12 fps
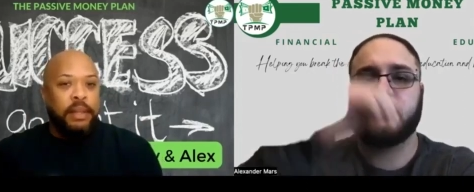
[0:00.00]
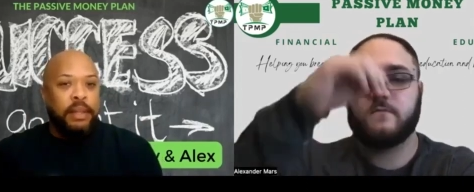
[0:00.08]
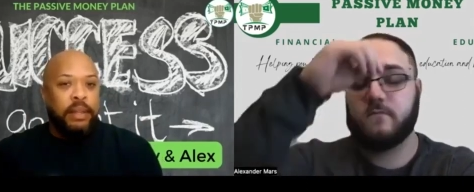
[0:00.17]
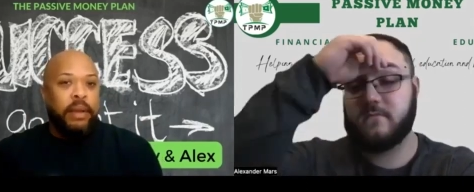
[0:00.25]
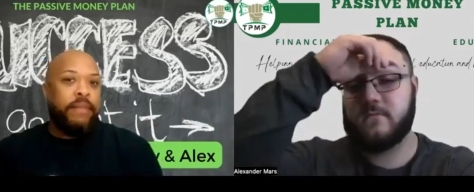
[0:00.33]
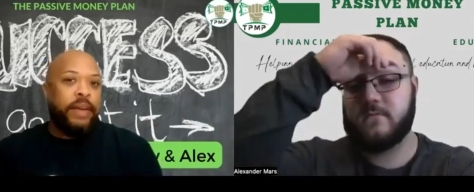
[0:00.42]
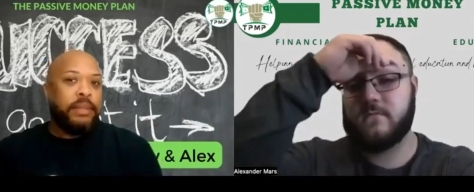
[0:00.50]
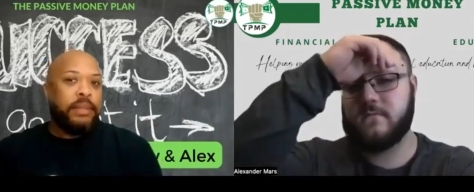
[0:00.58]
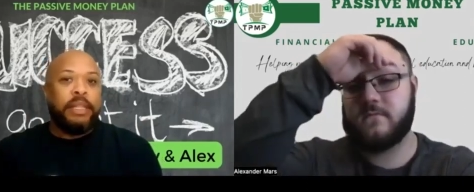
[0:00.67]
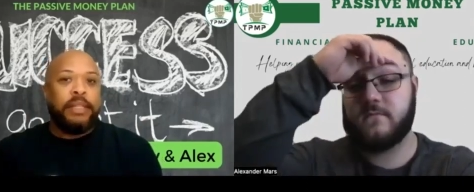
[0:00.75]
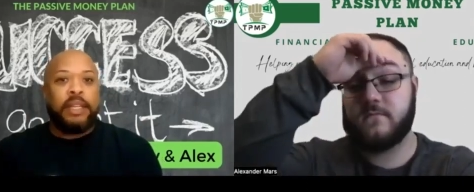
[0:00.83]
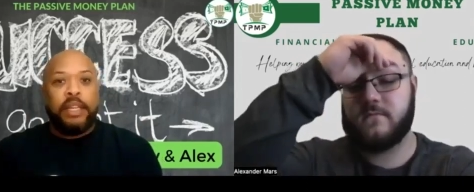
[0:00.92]
Speaker 1: Their
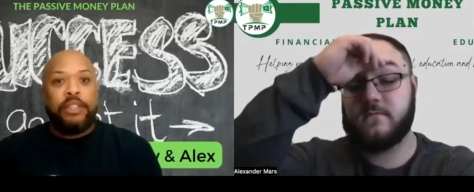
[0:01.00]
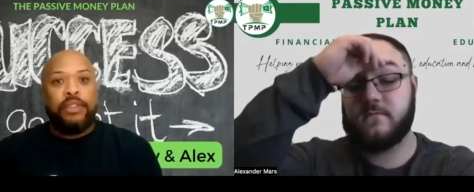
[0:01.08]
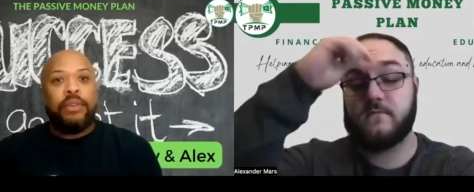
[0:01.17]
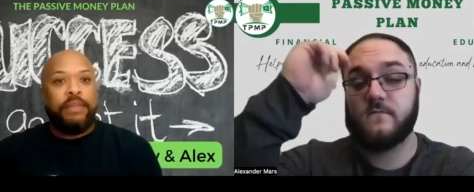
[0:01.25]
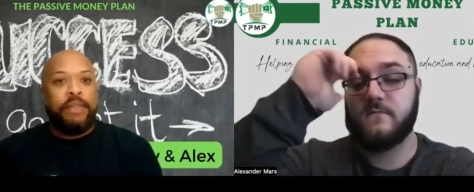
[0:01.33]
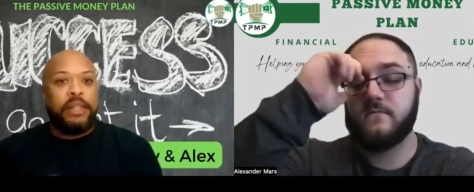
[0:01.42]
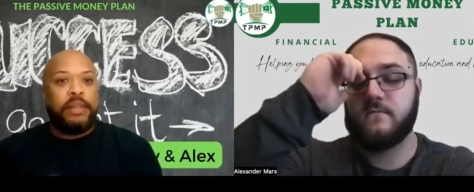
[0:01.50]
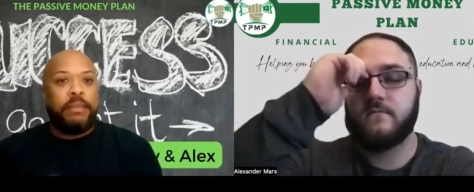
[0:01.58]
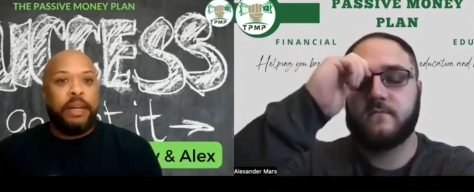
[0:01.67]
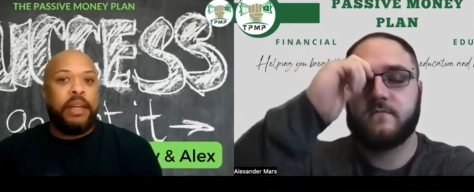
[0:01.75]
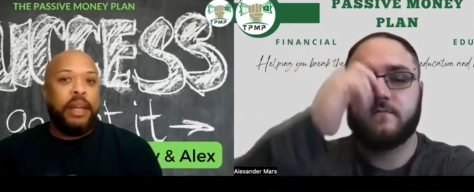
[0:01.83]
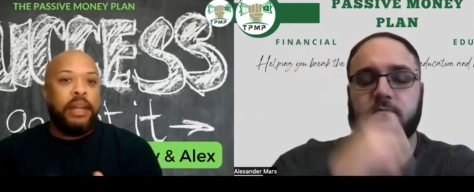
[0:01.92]
investment is to get you to invest their
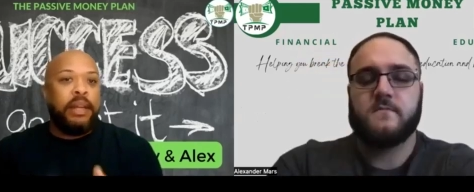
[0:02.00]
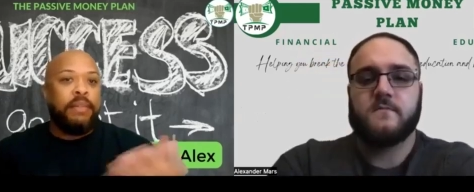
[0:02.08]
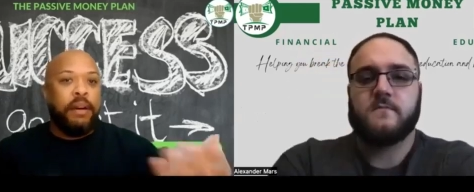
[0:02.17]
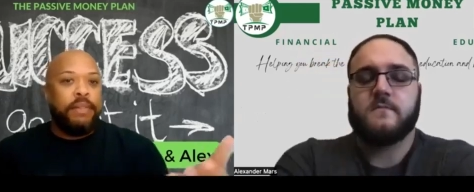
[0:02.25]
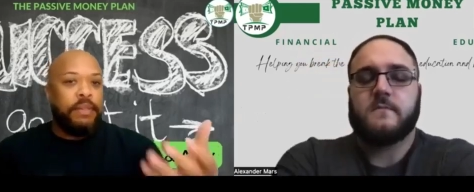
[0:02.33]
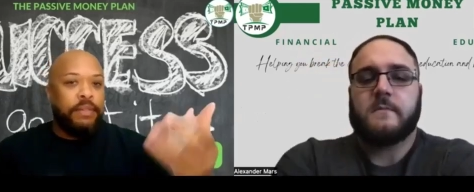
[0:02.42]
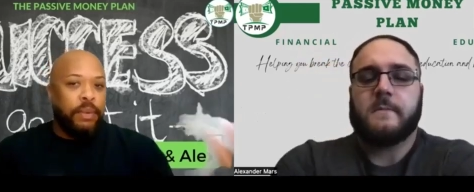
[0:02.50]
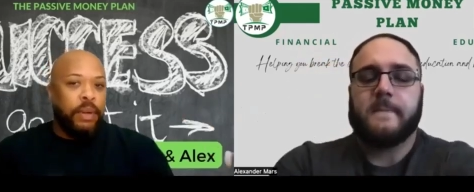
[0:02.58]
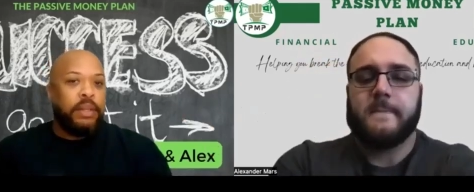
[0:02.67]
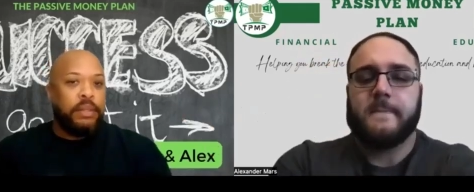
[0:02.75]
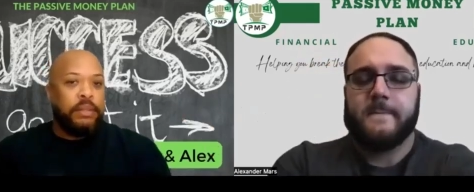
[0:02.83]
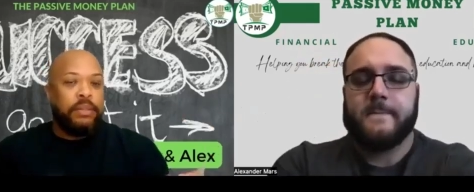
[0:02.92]
money and they live off of
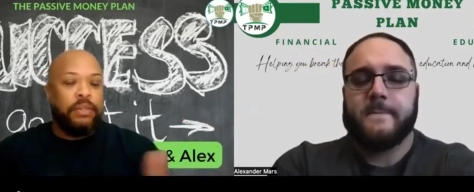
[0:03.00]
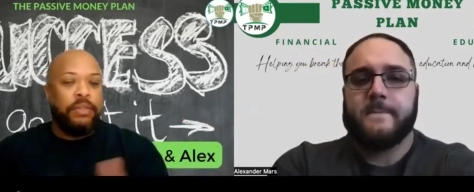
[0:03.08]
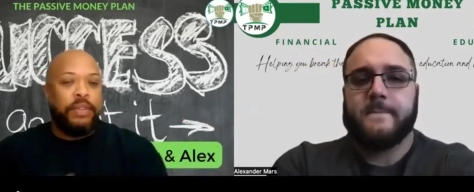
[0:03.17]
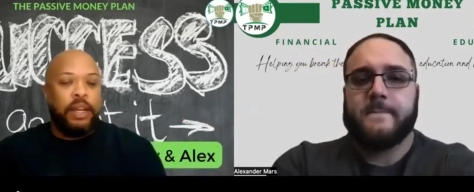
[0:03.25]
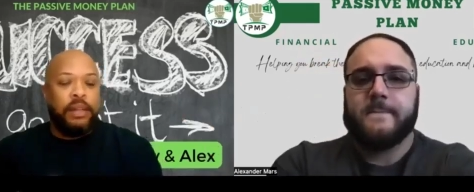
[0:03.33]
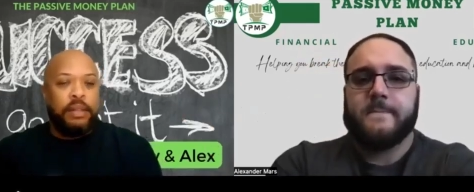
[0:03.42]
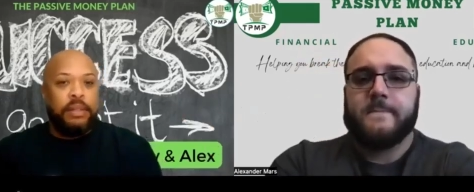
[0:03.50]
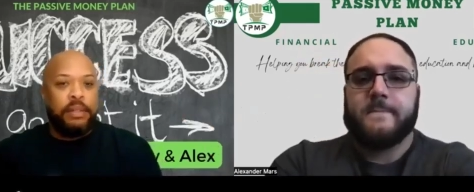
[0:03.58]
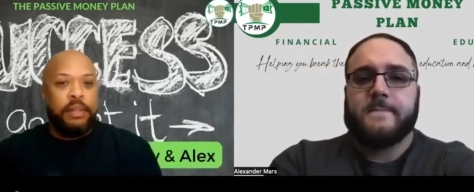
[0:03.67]
what you've done.